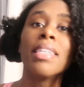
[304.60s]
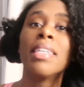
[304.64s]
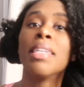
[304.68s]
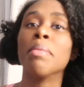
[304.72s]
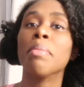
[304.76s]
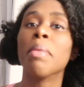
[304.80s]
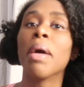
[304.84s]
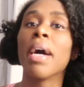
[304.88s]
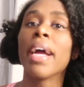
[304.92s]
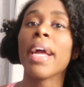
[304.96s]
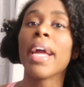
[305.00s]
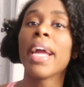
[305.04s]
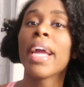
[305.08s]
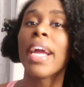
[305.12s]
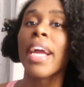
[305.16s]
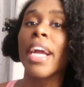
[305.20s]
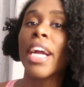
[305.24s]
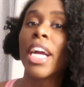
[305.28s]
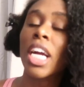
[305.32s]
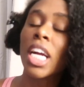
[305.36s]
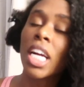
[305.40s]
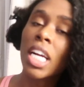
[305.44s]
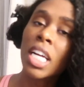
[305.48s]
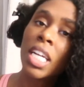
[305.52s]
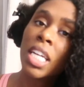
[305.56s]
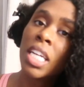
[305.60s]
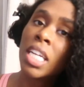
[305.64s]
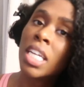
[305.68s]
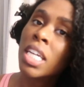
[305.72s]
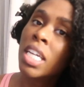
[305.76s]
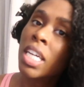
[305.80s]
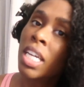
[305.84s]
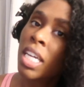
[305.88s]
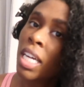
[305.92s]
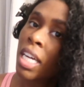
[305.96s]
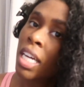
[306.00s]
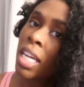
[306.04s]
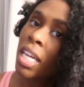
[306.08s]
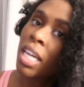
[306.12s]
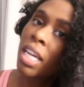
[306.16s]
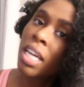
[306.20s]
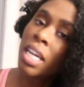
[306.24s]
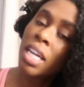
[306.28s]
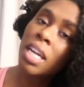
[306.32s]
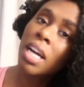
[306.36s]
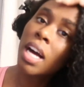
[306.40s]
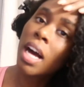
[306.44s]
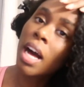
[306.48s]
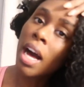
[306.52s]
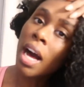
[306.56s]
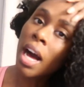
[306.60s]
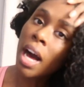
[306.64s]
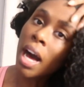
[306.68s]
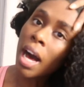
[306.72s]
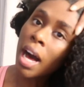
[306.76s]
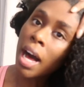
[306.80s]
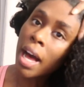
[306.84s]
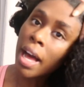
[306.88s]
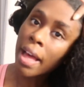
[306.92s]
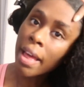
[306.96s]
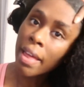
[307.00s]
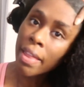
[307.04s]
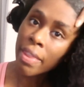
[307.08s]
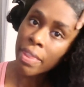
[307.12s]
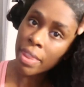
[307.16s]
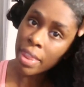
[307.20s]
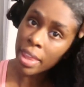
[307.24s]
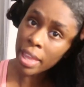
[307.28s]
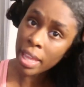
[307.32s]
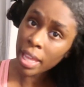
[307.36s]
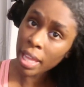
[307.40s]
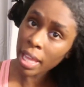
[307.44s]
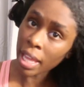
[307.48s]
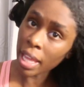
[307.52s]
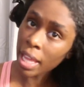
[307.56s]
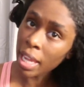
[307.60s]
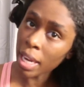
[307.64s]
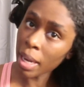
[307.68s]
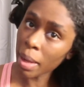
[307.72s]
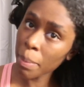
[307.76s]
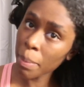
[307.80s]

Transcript: in my hair, I then